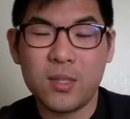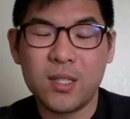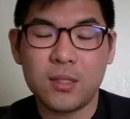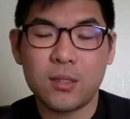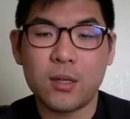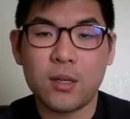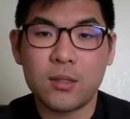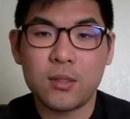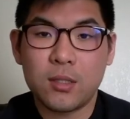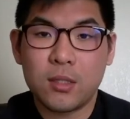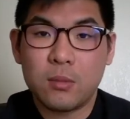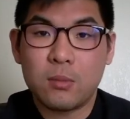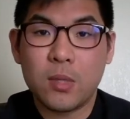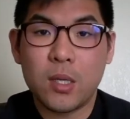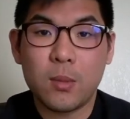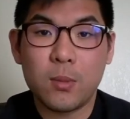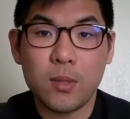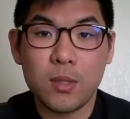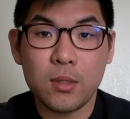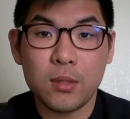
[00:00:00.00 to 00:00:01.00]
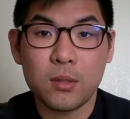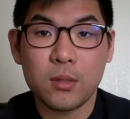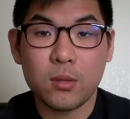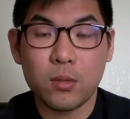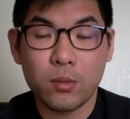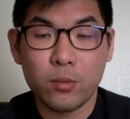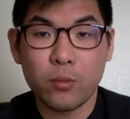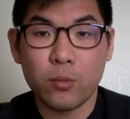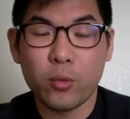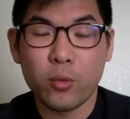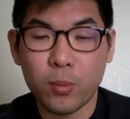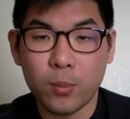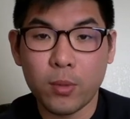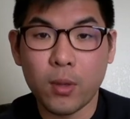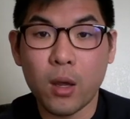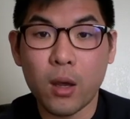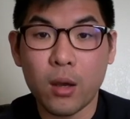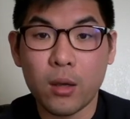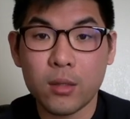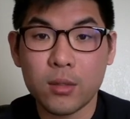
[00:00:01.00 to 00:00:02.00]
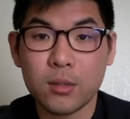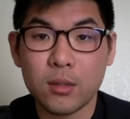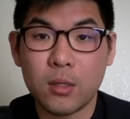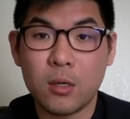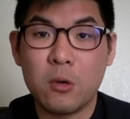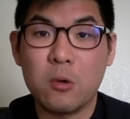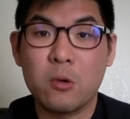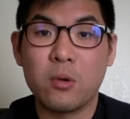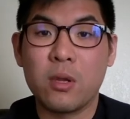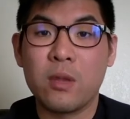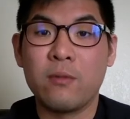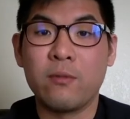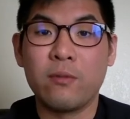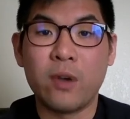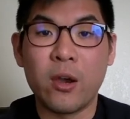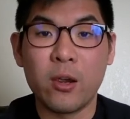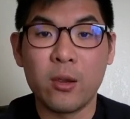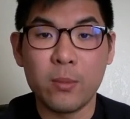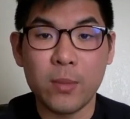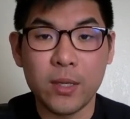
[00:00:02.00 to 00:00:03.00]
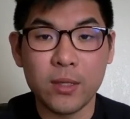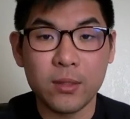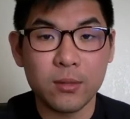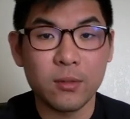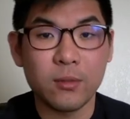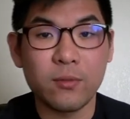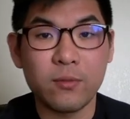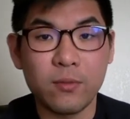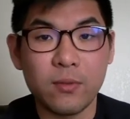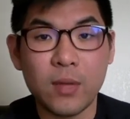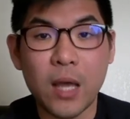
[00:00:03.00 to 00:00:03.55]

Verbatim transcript: discussing maybe certain roadblocks or environmental,